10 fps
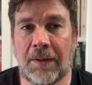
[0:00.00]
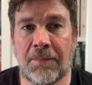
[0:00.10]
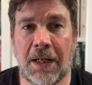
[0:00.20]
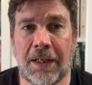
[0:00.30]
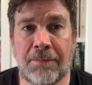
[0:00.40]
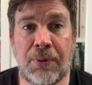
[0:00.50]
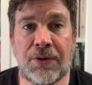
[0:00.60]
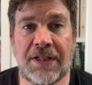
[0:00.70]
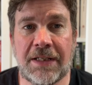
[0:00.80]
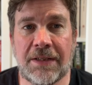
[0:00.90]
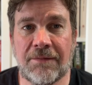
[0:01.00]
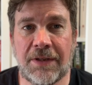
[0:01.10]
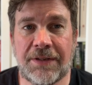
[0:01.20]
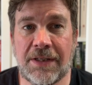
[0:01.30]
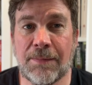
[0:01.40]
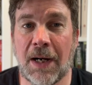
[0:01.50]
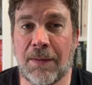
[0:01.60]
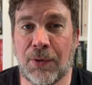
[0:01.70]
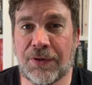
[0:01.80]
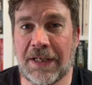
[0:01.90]
my books in versus my
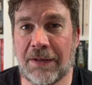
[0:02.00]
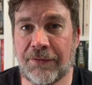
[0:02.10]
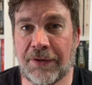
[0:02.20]
books out.